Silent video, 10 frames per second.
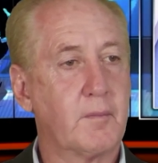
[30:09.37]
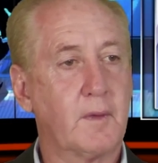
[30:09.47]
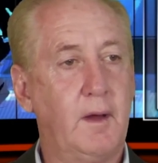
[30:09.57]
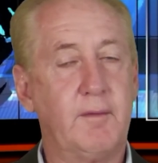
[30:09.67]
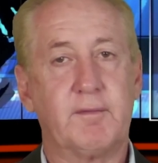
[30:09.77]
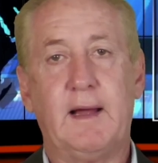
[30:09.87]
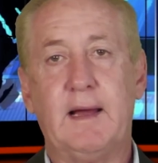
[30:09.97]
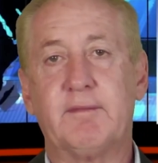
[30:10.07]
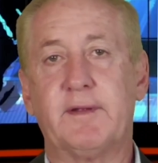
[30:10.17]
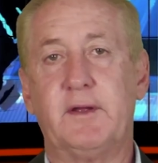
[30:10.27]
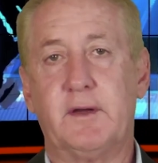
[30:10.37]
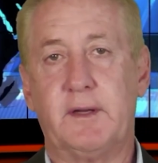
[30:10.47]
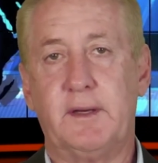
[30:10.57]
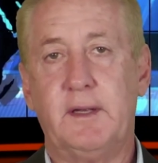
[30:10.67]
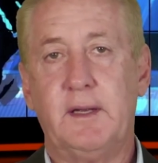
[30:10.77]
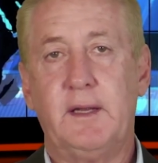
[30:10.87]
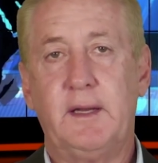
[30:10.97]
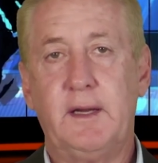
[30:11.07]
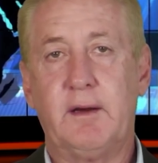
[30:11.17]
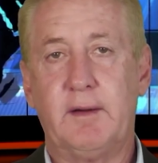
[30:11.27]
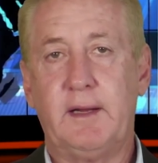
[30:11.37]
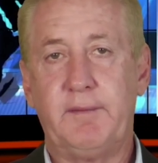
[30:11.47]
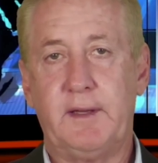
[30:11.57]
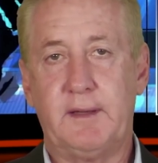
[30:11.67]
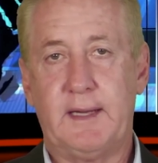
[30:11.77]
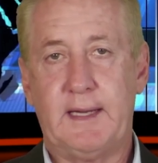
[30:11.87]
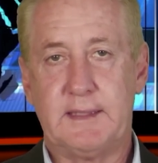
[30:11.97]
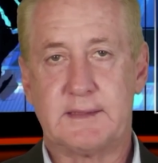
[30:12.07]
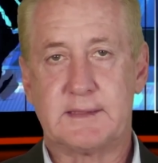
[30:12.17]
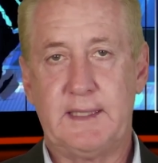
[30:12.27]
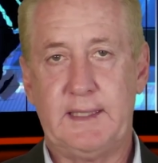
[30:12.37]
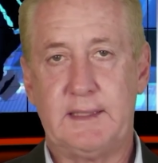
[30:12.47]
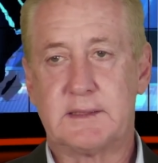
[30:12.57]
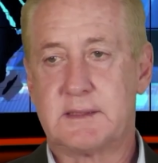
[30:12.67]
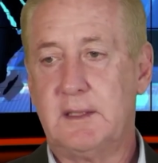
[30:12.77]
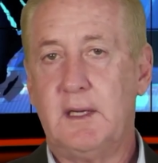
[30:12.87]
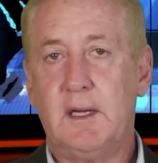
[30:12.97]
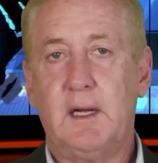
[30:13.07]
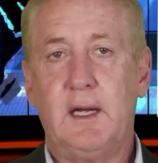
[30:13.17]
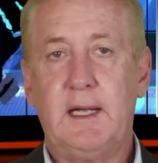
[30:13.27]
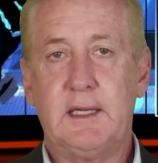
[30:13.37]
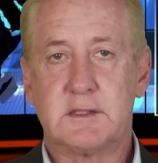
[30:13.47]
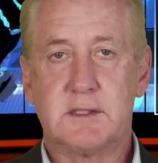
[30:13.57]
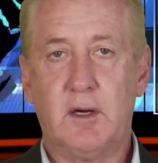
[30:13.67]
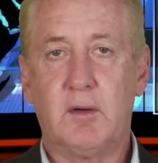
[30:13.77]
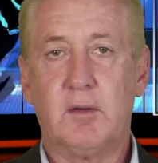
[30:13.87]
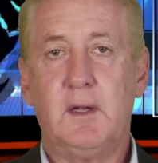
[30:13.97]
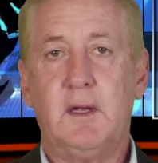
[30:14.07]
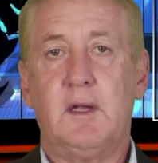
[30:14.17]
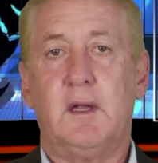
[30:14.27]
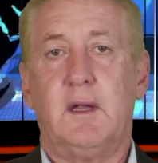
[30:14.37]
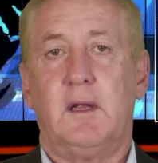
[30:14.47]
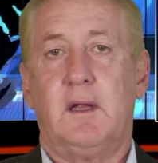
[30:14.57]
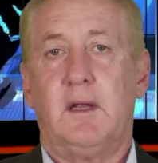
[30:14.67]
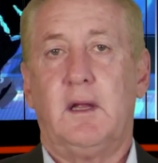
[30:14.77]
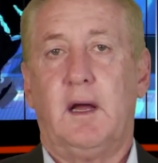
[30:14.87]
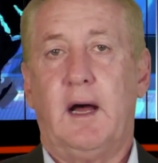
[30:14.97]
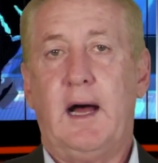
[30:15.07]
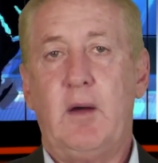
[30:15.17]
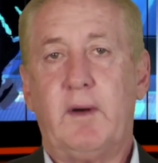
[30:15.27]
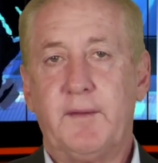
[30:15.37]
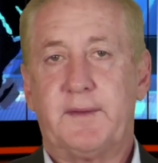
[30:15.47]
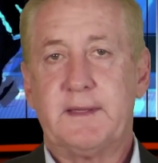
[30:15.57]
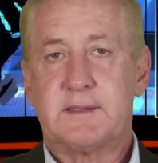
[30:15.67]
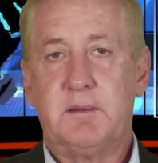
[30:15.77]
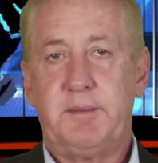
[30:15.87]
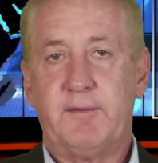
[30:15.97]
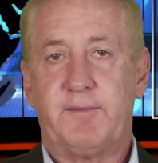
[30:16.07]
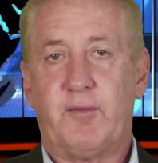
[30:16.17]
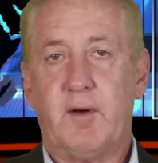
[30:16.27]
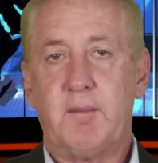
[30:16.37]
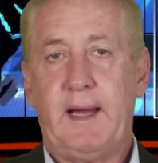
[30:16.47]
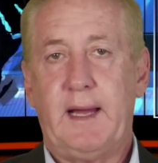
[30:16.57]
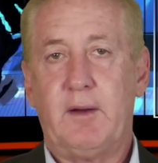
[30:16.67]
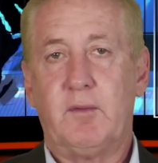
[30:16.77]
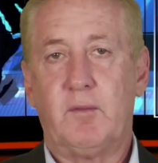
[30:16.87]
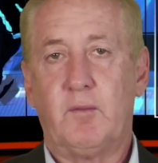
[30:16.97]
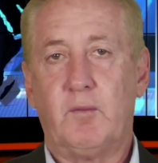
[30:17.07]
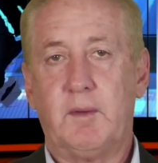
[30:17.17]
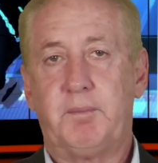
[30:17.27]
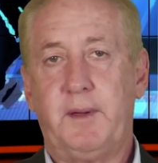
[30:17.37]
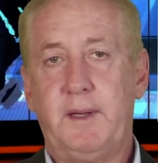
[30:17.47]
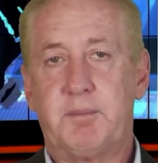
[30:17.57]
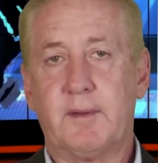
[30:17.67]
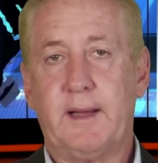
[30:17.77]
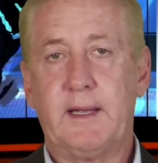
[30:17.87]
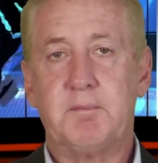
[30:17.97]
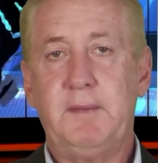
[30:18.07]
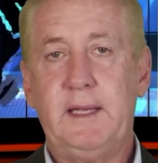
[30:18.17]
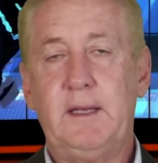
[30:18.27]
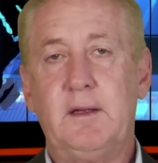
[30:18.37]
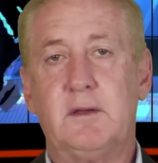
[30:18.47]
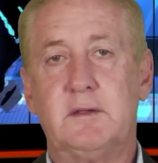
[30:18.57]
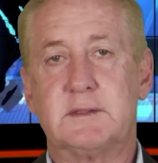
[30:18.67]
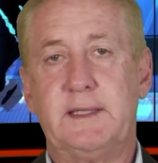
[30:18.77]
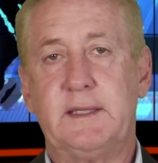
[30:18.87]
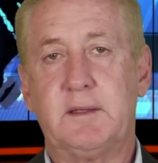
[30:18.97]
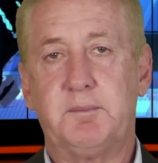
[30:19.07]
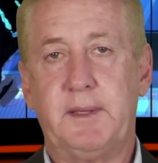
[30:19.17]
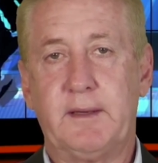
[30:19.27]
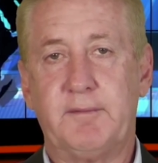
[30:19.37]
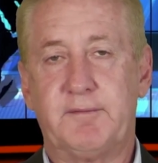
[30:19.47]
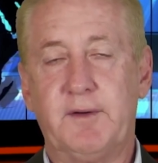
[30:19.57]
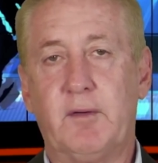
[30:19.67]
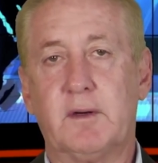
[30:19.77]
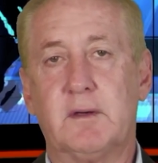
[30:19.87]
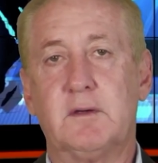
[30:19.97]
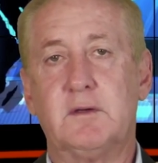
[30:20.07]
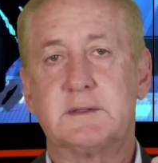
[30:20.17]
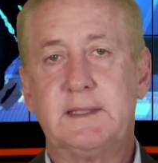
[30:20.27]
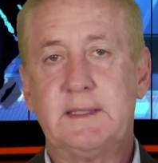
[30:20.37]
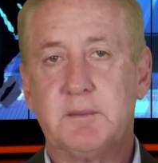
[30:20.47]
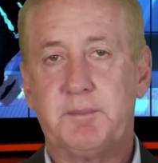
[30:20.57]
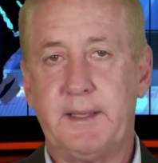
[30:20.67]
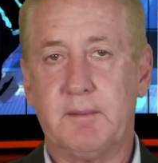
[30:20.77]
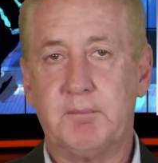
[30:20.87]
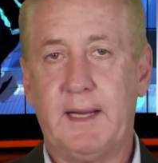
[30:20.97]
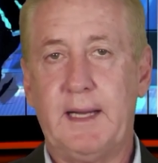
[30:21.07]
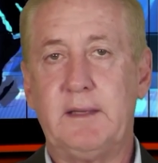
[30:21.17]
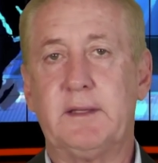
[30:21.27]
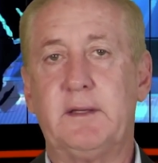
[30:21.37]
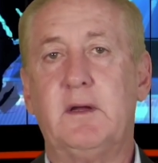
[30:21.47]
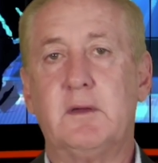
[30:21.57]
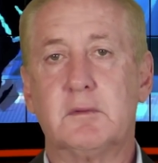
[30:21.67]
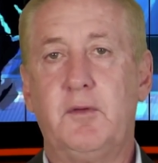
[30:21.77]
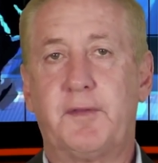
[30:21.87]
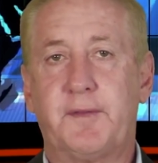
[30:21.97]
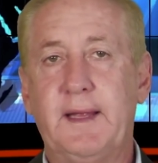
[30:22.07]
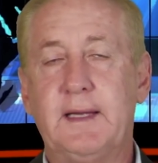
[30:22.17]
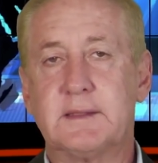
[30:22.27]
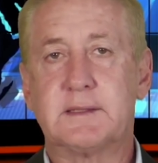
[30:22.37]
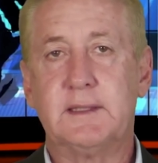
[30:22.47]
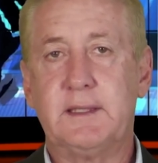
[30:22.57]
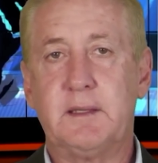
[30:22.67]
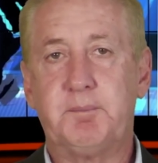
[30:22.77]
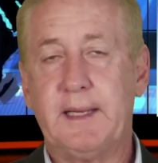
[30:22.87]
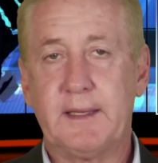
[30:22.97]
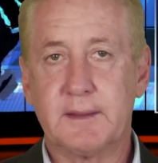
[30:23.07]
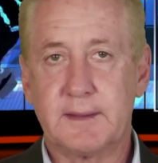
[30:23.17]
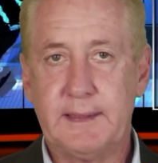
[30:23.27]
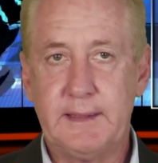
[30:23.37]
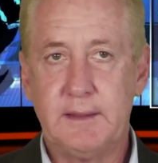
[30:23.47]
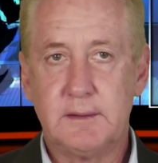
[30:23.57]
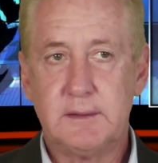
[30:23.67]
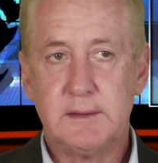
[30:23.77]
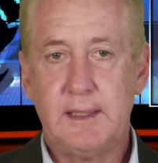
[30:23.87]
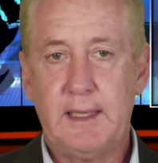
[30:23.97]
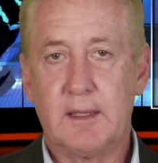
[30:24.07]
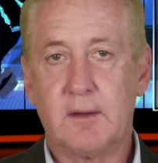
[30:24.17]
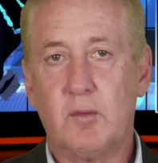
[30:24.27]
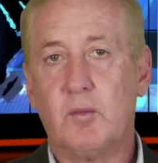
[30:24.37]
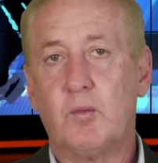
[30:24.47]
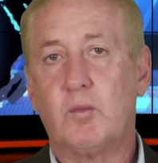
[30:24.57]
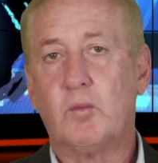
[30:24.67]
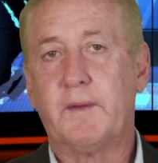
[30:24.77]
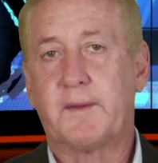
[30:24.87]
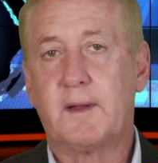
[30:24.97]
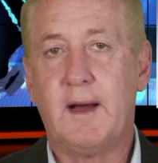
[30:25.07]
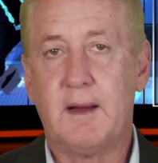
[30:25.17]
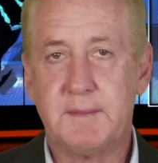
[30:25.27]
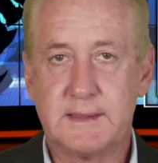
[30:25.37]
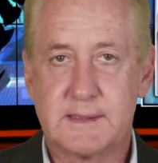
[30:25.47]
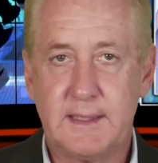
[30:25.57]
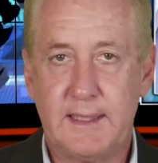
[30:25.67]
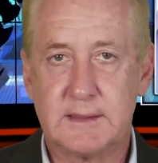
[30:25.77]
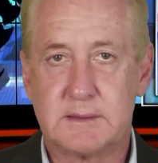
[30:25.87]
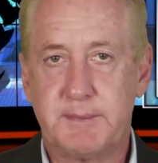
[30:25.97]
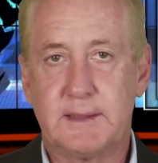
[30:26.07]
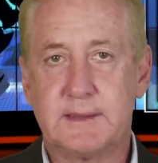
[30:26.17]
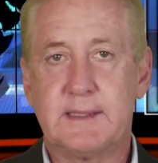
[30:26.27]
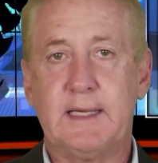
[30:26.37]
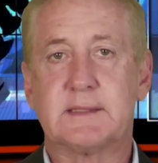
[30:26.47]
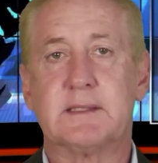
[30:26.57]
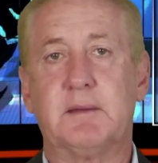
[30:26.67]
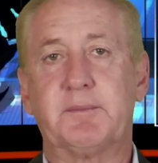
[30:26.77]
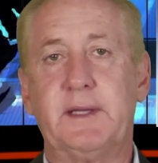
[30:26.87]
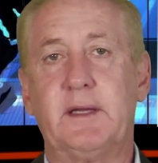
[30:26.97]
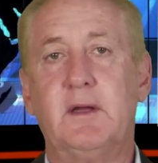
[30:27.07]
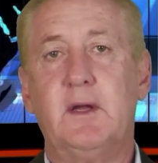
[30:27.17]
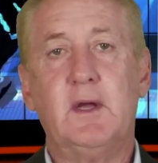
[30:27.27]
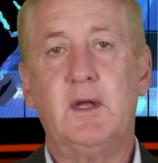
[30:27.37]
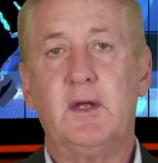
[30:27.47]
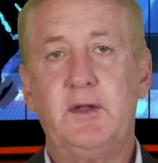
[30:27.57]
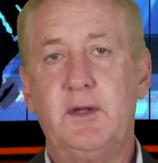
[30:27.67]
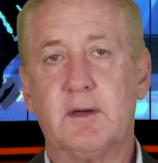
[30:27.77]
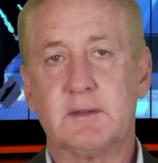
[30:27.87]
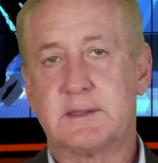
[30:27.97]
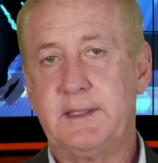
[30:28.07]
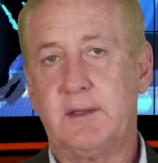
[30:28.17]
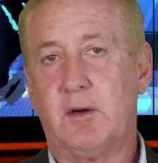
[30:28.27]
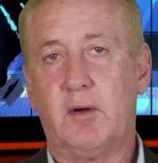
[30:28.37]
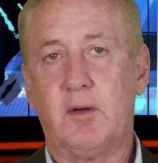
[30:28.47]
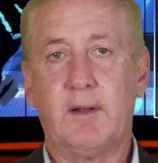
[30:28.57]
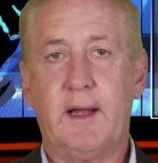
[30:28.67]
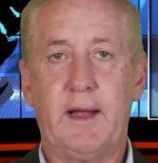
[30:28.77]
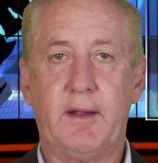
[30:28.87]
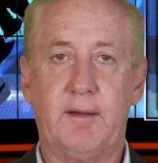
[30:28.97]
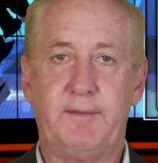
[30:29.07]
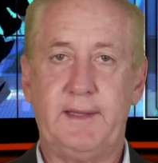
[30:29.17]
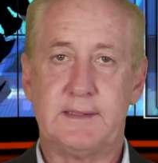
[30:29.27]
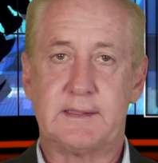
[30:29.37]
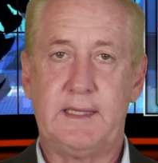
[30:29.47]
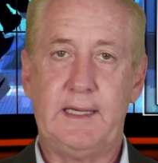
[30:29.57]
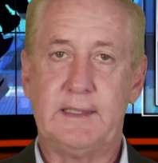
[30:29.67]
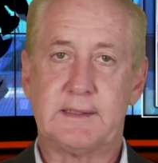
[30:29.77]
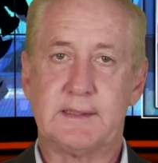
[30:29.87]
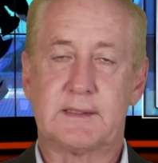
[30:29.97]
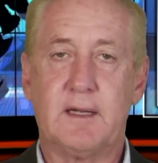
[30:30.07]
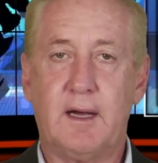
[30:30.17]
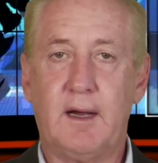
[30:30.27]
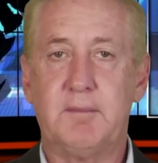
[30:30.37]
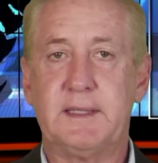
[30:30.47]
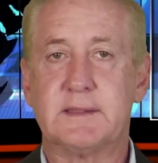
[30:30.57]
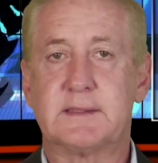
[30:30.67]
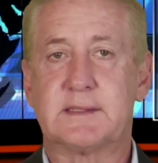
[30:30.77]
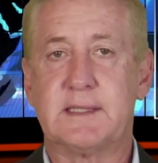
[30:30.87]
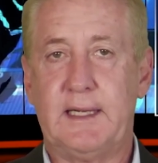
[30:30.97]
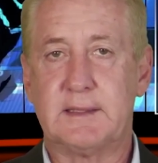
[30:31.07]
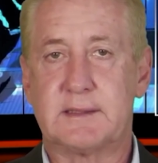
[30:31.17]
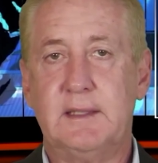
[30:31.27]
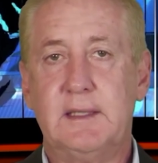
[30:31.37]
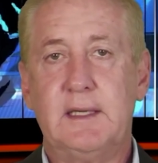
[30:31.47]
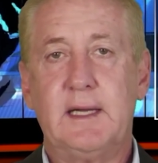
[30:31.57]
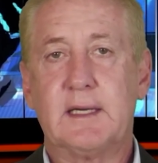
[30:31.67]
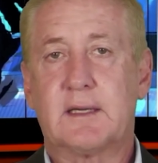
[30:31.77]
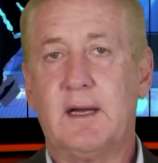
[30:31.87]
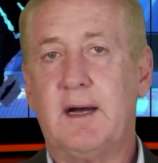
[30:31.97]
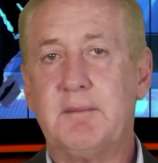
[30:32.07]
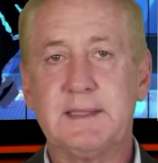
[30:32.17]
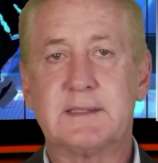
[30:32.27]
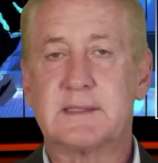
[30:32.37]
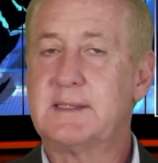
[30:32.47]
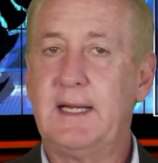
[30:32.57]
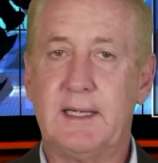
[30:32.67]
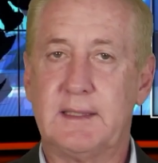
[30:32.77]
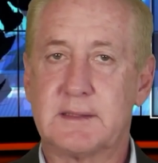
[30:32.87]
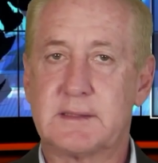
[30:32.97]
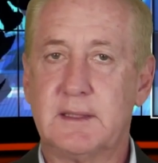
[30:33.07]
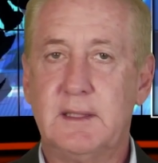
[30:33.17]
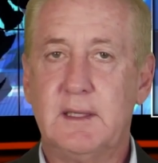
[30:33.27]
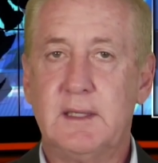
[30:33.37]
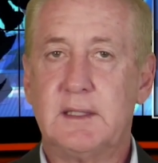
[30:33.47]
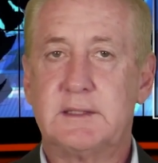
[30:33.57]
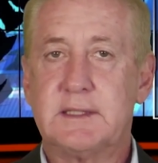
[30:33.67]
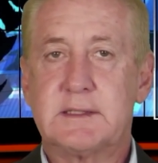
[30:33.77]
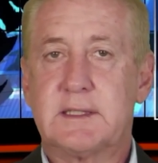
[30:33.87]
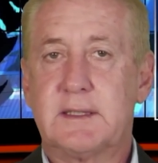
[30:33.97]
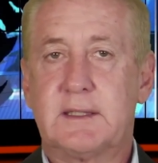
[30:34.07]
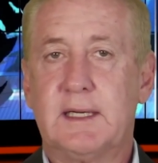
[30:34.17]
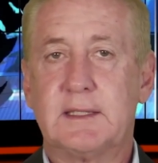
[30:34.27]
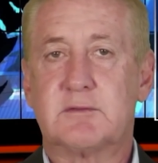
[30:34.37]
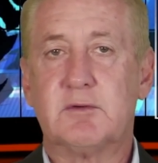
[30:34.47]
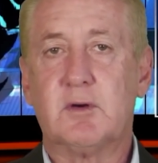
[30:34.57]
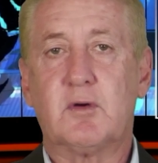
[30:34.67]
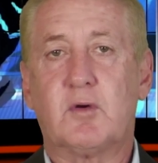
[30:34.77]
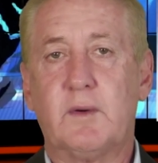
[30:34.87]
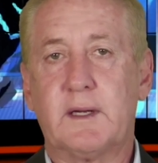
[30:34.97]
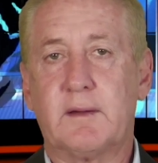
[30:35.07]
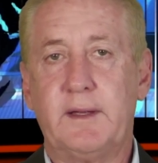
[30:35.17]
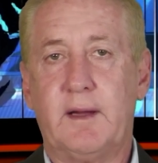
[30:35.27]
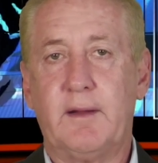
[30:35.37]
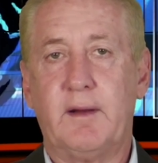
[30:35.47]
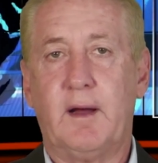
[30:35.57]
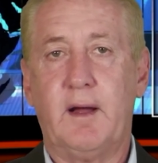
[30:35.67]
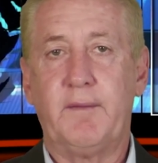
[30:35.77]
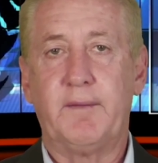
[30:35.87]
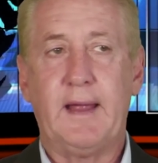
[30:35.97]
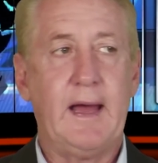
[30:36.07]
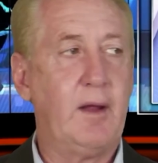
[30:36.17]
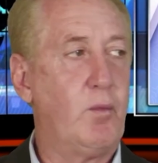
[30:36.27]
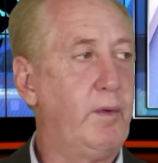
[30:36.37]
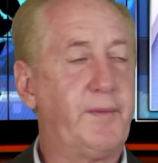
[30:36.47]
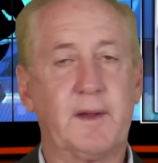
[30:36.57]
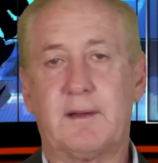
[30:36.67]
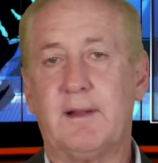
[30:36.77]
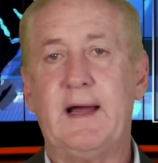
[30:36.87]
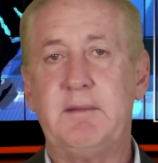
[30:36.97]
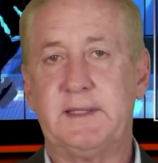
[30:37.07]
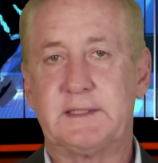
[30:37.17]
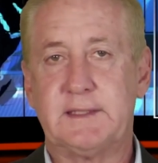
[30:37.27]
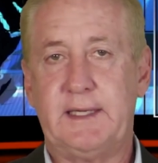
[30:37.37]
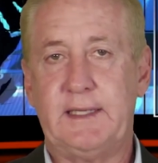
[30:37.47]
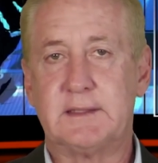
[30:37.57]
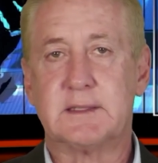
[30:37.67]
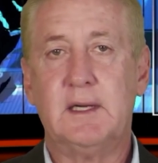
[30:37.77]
livelihood here in the United States. And so I want this to be a format where people like me, who's an independent voter, who's independent minded, who thinks independently and with common sense, because that's something you don't see a whole lot of these days, is common sense. And common sense, just to touch real quickly on that with the climate change,